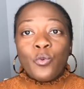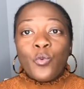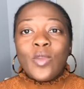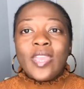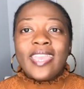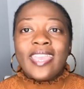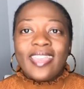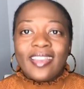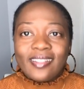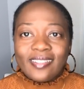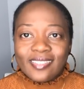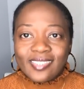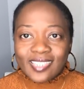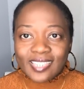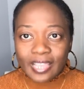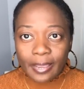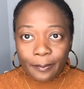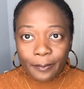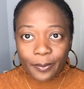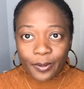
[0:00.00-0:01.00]
weakens
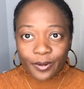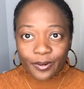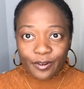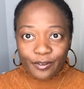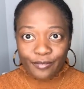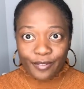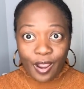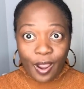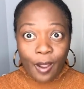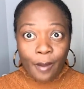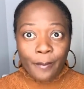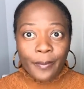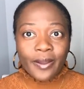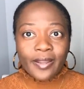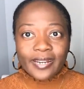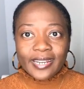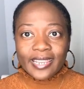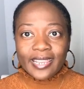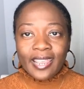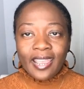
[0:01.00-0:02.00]
that part of our
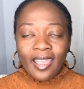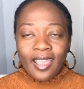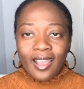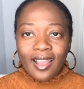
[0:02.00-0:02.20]
body.